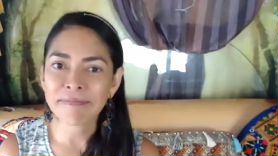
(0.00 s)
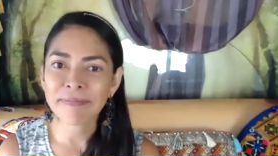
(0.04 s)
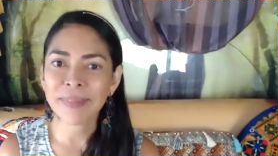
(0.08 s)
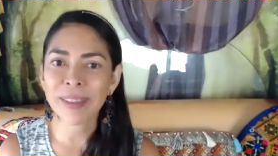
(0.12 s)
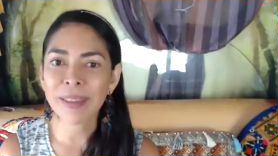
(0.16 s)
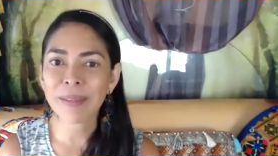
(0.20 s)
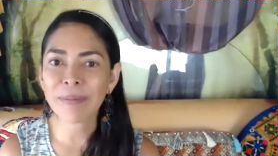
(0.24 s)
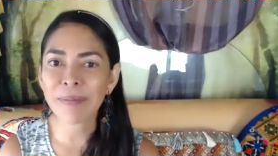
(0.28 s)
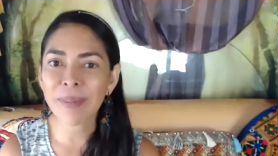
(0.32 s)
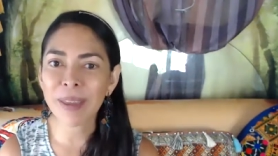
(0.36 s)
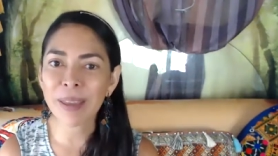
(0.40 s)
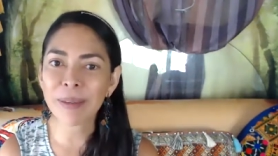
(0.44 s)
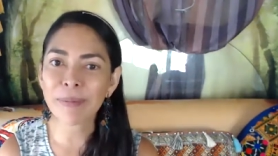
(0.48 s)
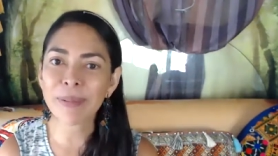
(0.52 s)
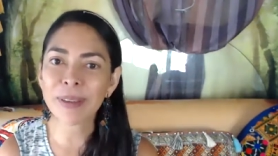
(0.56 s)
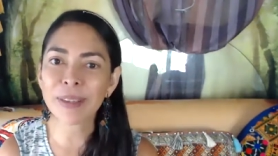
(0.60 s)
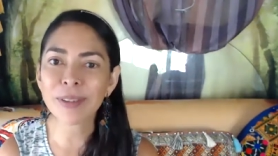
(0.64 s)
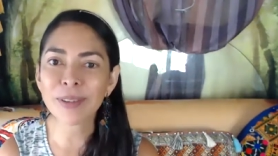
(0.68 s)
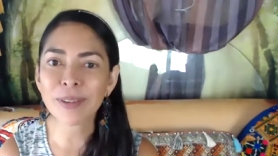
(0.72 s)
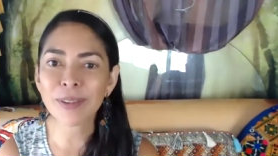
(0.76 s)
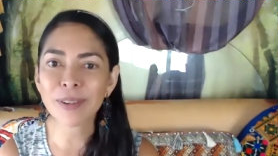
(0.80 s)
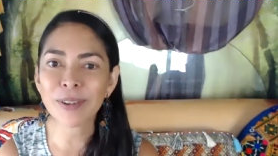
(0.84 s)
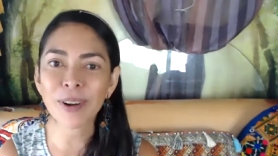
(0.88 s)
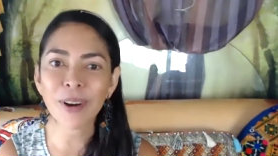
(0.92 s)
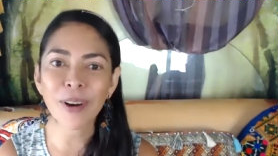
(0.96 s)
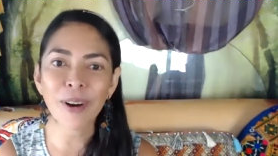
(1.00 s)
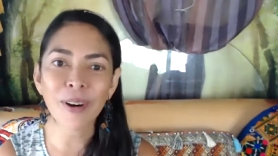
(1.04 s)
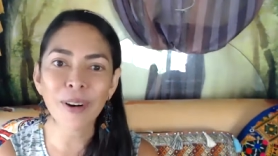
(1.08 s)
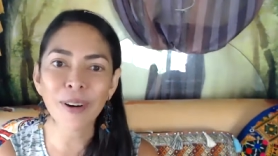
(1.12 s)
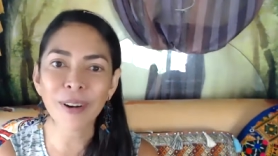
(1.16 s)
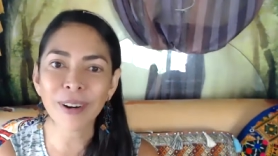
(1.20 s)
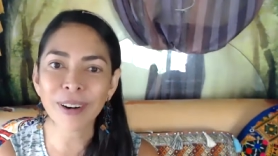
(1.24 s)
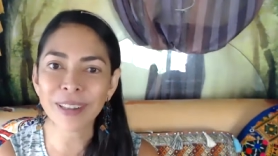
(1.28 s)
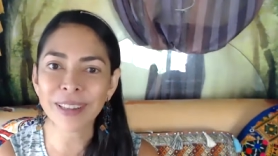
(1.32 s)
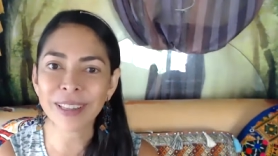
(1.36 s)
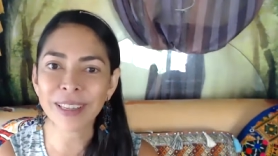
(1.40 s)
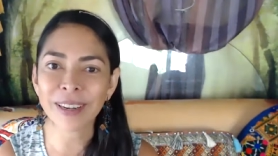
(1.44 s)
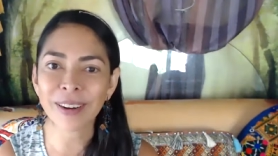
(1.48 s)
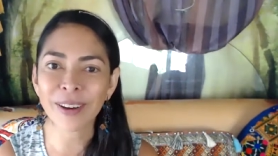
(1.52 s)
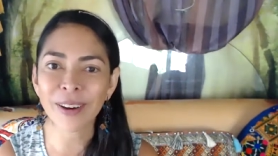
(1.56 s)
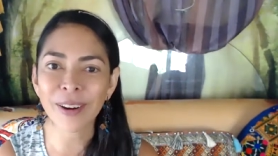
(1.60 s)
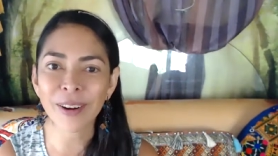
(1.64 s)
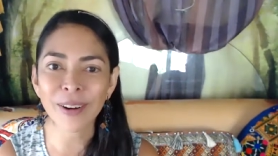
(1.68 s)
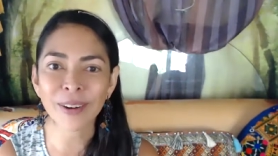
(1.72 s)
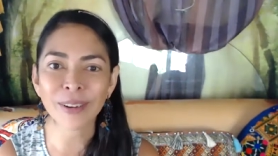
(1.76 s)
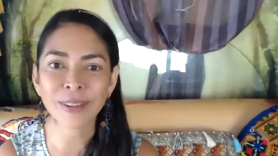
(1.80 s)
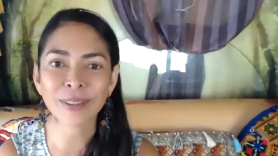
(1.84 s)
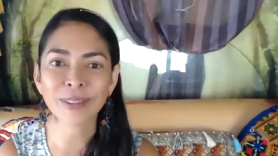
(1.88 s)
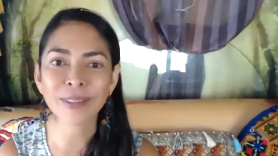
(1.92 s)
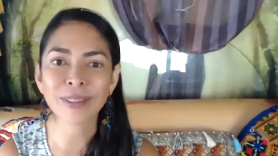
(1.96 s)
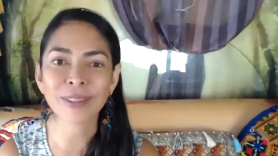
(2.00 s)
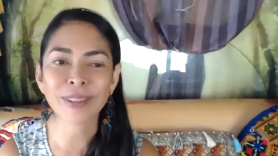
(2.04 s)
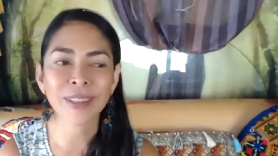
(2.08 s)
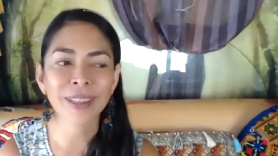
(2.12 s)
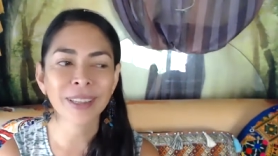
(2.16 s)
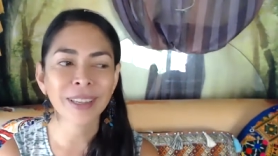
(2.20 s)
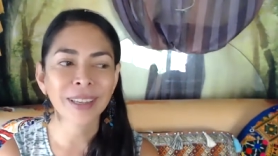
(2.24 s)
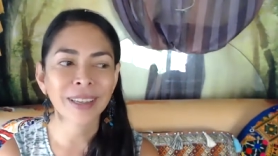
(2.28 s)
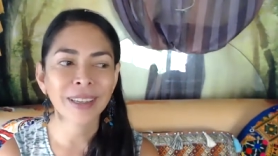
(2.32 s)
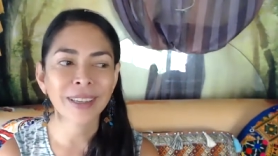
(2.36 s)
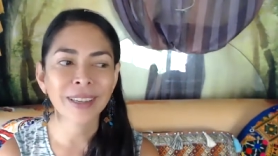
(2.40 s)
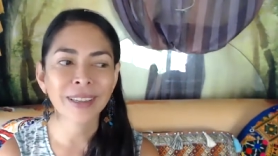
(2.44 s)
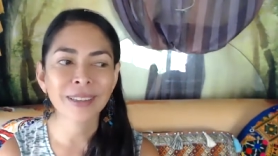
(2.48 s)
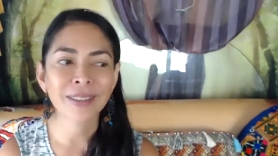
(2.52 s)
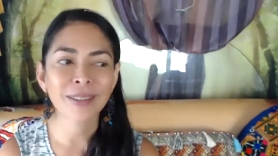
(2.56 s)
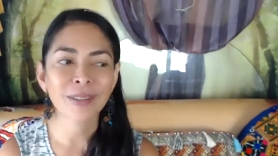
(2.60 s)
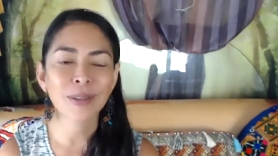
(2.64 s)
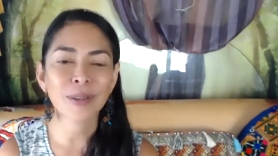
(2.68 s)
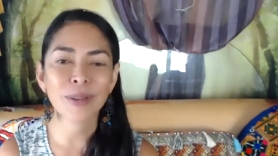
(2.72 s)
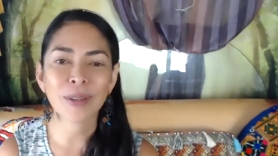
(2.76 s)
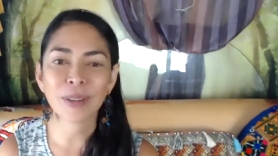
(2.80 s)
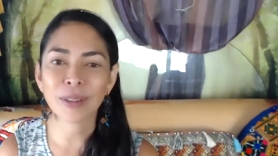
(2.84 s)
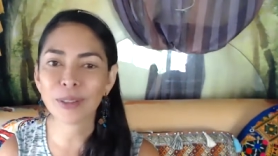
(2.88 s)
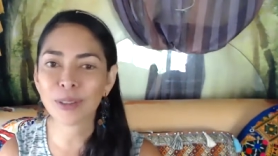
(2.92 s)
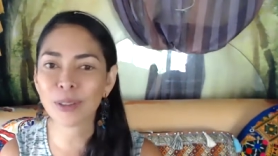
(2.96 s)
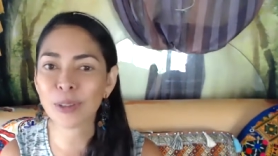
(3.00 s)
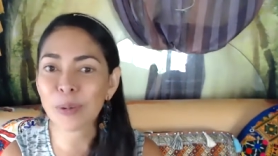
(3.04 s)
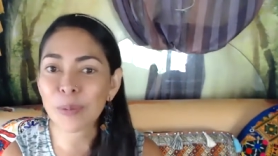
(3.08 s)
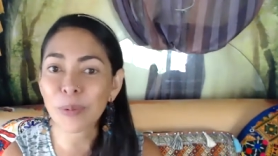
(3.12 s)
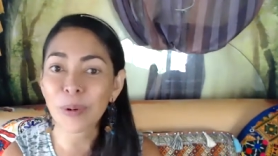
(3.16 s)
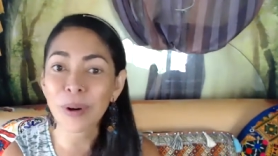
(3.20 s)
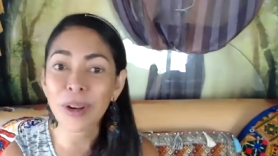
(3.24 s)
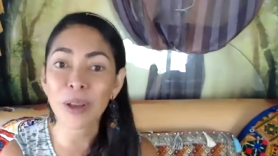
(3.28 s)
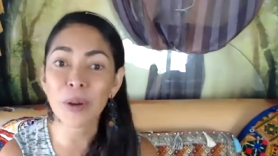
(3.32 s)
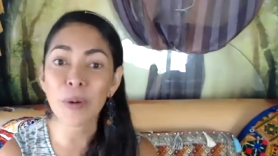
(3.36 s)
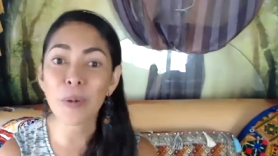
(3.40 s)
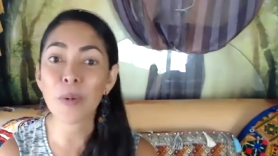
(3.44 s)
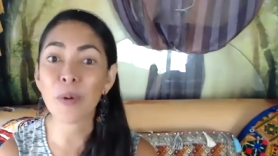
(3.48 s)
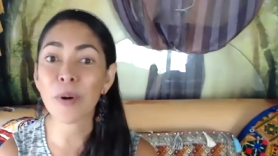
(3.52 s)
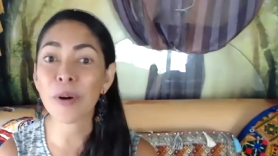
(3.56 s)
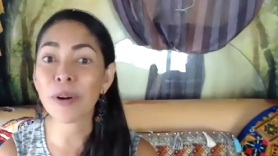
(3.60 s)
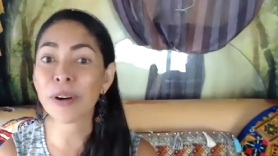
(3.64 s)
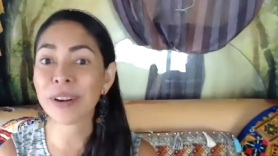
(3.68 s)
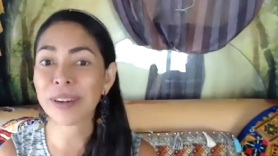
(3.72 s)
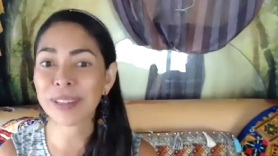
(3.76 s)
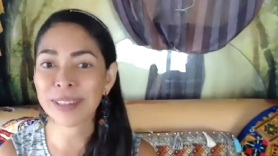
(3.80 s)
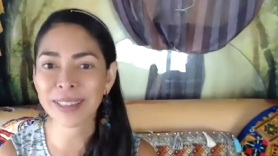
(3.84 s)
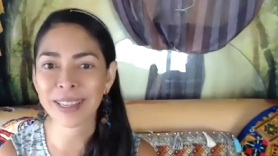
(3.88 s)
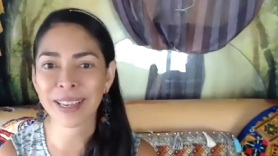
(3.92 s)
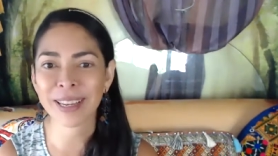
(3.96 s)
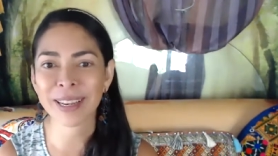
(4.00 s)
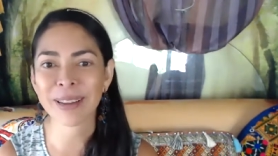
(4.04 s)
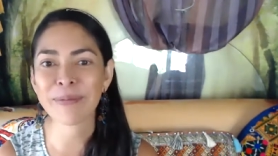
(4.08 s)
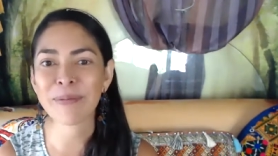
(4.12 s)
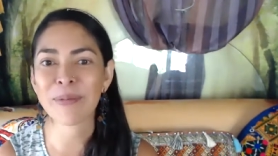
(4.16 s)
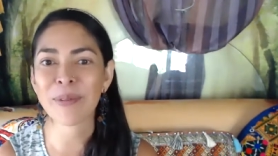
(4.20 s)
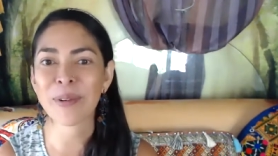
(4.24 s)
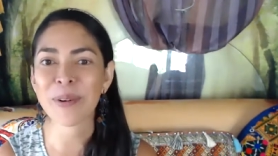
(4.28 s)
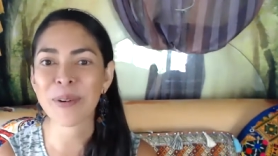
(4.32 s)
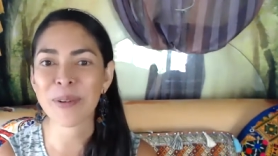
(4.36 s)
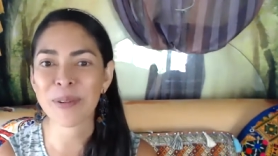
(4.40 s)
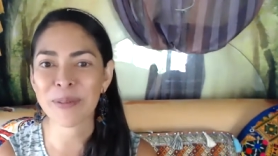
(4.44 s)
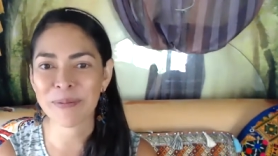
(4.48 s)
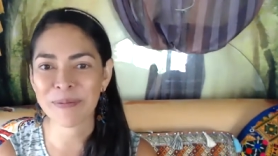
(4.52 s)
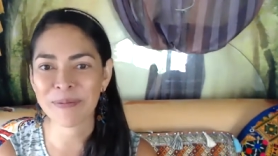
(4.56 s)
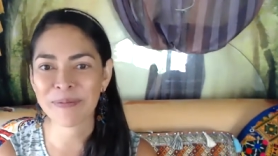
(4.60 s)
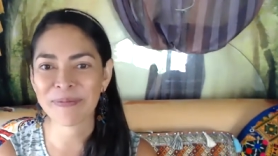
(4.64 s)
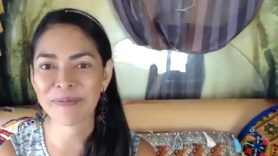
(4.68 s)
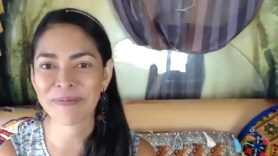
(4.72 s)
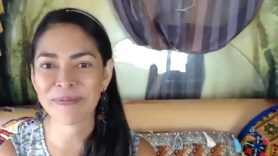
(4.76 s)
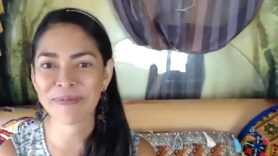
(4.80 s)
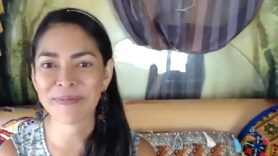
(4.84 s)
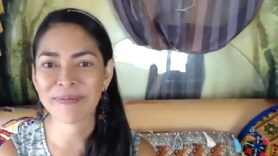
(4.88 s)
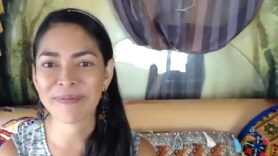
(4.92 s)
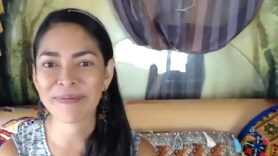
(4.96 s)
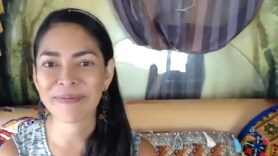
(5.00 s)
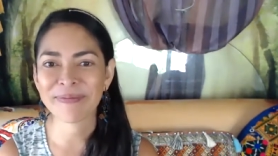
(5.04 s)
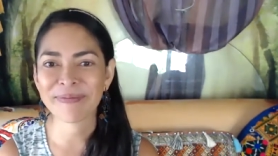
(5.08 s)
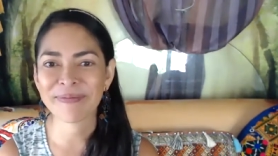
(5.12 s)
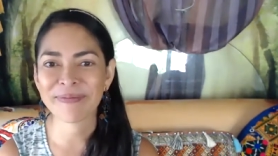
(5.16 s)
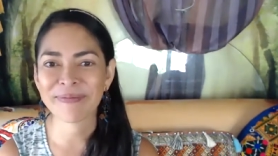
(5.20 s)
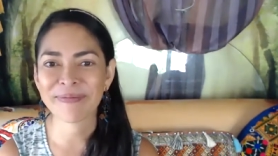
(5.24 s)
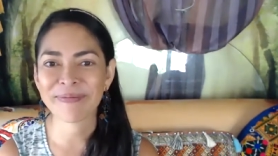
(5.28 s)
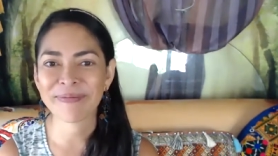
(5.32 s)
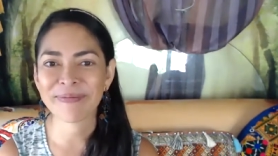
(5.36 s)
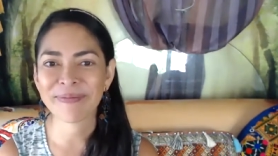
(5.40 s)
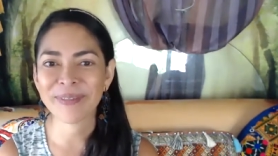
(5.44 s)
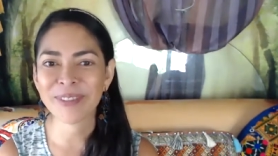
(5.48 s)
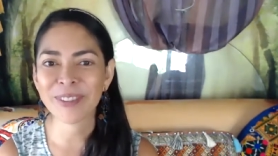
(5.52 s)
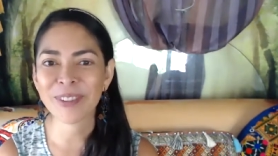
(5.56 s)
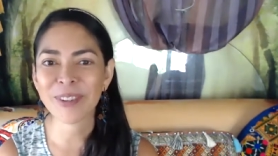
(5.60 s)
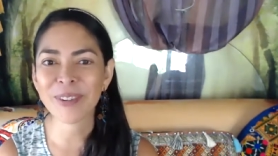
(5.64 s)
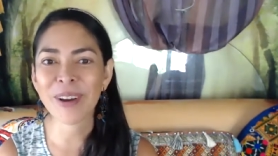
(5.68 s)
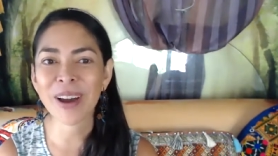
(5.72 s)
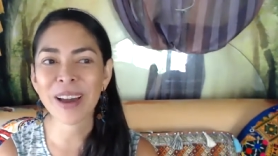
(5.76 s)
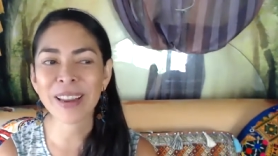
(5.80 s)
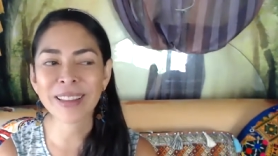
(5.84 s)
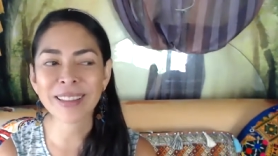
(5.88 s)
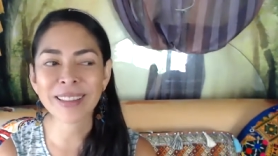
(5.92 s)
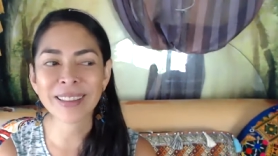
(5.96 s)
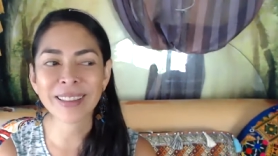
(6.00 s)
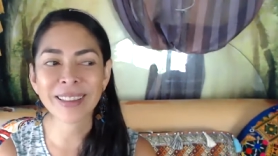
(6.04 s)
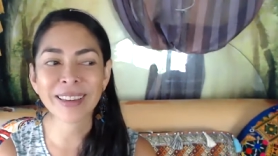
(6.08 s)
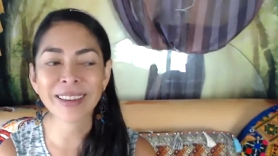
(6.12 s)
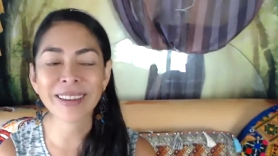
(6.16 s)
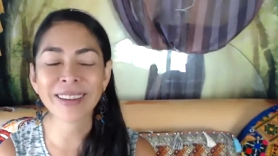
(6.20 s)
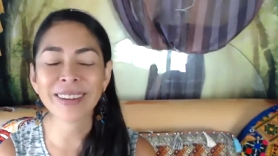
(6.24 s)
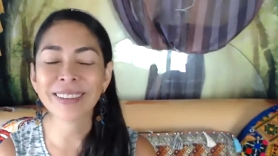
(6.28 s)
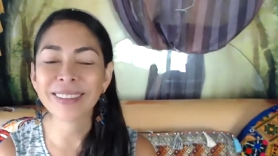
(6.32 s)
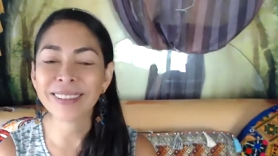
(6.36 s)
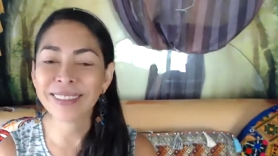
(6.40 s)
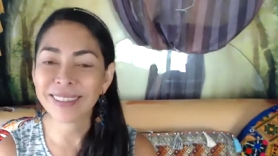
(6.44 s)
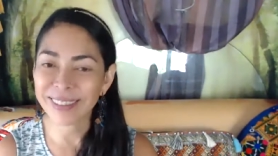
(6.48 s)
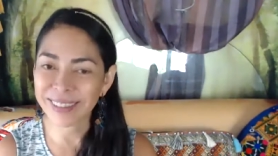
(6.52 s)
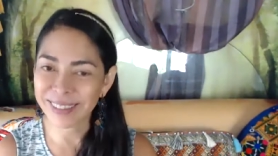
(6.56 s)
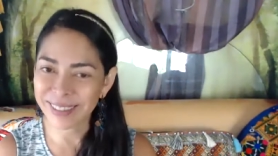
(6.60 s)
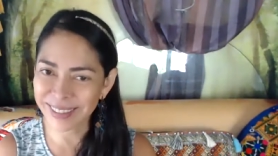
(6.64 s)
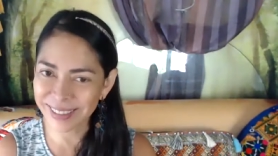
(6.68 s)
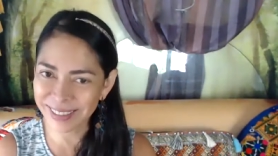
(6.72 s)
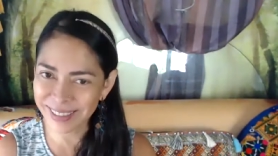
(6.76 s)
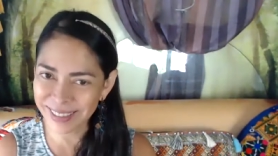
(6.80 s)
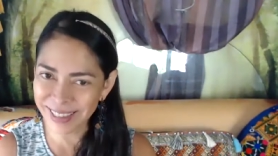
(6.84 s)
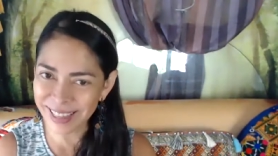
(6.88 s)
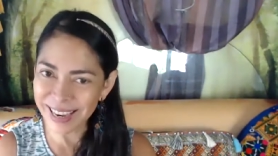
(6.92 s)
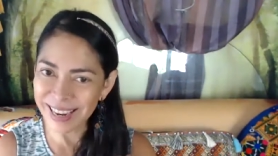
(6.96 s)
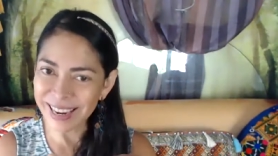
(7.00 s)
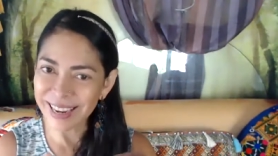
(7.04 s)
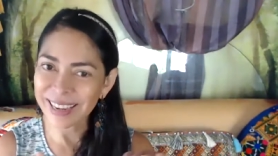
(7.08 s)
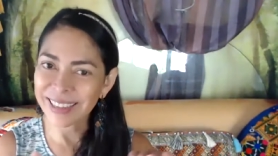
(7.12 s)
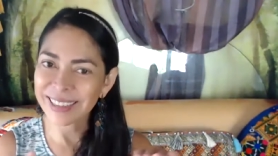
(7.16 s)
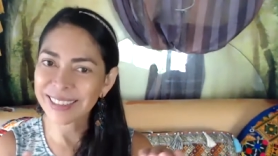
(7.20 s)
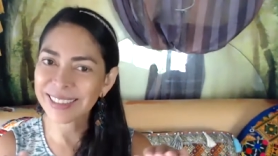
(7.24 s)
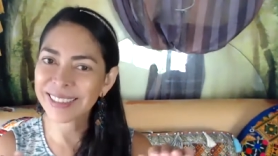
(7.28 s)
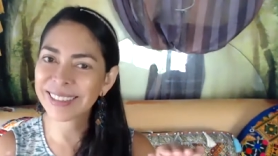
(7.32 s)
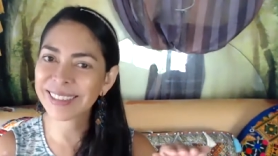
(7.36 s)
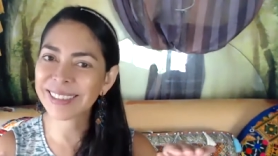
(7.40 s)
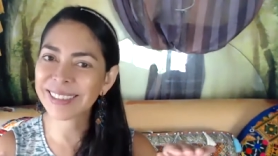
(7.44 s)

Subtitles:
then maybe you're not holding on to the turbulent waters anymore. You are in the stillness.